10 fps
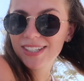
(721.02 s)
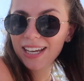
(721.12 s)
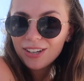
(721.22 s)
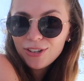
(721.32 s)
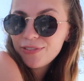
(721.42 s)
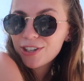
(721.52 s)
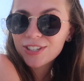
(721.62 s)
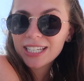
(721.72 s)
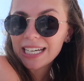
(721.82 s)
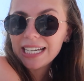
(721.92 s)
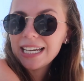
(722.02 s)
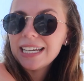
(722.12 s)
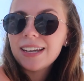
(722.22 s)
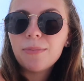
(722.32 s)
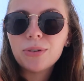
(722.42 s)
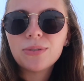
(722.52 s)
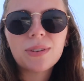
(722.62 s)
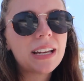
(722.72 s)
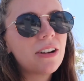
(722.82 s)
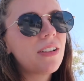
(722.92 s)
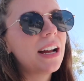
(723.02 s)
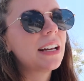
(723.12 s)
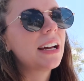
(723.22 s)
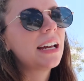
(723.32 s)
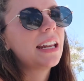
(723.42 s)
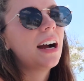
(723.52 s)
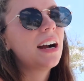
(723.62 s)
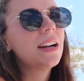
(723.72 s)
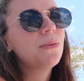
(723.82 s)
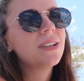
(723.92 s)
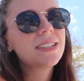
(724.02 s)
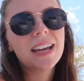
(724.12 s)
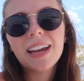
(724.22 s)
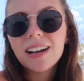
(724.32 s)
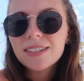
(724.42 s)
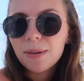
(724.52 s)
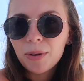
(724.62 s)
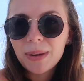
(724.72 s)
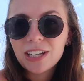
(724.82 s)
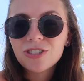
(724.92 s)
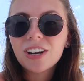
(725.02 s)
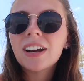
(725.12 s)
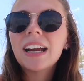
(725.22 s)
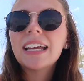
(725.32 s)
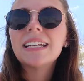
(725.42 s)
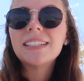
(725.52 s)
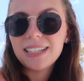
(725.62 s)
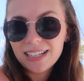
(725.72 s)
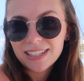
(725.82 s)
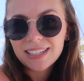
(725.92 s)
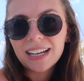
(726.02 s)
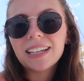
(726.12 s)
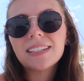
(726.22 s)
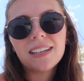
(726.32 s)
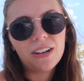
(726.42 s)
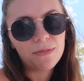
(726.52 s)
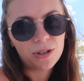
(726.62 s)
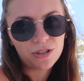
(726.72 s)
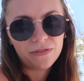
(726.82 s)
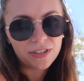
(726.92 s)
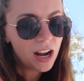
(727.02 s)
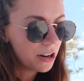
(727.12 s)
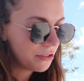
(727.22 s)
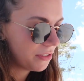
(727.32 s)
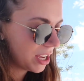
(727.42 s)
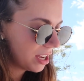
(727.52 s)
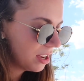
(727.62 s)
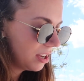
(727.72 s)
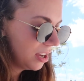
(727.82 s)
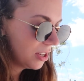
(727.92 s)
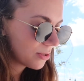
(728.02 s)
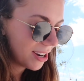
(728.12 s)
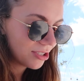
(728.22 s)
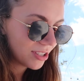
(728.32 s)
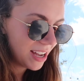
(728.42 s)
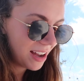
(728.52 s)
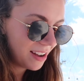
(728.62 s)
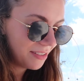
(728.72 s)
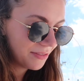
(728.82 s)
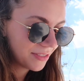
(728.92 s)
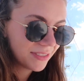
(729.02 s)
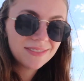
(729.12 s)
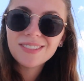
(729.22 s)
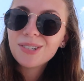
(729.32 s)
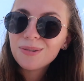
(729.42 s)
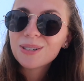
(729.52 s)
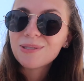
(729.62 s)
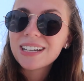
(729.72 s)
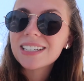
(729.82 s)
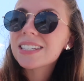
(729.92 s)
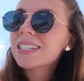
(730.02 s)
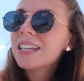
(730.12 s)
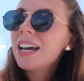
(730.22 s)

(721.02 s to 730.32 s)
State University in Boone, North Carolina, and I was a double major in dance studies and commercial photography. So I actually have two degrees.